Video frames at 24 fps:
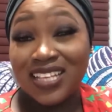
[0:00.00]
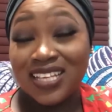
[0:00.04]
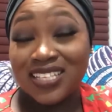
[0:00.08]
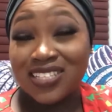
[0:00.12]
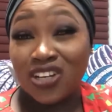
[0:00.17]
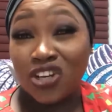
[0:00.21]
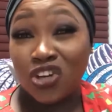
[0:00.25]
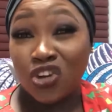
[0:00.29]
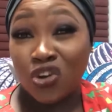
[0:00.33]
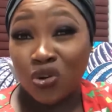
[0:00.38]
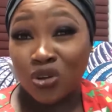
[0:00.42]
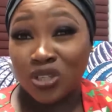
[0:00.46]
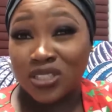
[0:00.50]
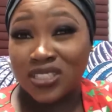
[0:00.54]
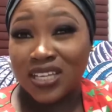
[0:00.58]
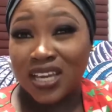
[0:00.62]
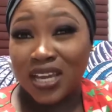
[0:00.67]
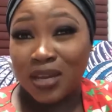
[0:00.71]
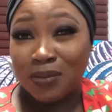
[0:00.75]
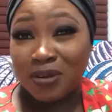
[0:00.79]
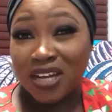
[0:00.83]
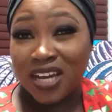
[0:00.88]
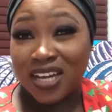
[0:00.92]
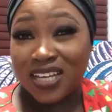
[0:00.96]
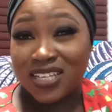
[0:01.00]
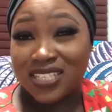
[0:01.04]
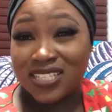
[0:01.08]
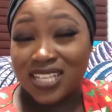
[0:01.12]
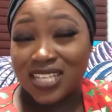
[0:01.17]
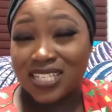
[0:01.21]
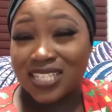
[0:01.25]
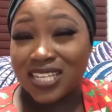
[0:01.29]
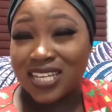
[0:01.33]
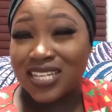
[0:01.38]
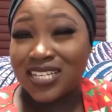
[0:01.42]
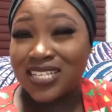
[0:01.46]
That's a long time, guys.
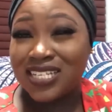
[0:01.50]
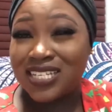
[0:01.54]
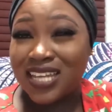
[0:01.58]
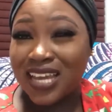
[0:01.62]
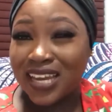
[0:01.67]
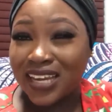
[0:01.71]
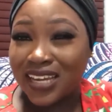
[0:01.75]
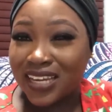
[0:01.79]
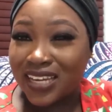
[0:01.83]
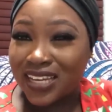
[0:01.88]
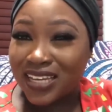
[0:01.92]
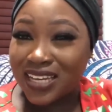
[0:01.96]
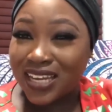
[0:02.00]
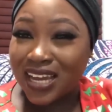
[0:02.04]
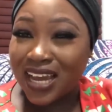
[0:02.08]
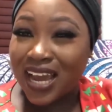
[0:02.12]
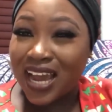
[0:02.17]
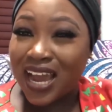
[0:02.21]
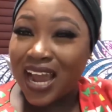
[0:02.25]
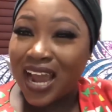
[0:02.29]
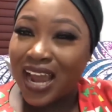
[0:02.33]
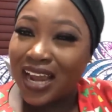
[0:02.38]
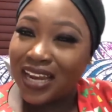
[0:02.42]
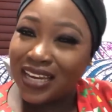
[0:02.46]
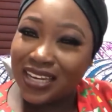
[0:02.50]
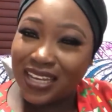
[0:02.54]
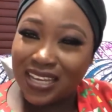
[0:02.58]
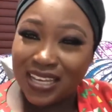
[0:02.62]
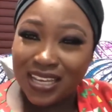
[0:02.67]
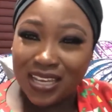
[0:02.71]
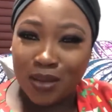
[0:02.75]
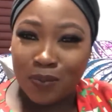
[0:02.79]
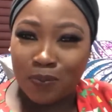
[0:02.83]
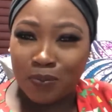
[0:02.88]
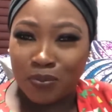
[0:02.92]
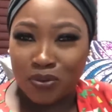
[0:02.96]
That's a decade and a
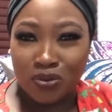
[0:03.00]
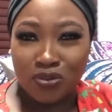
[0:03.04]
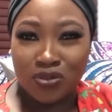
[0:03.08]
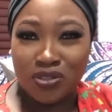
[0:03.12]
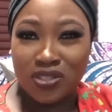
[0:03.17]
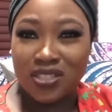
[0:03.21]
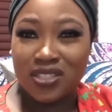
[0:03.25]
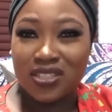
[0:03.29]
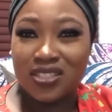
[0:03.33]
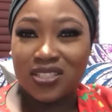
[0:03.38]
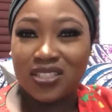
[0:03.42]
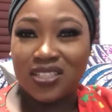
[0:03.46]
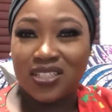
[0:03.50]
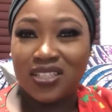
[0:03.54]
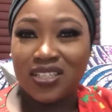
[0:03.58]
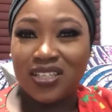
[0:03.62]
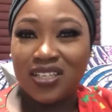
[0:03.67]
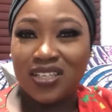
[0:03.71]
year plus.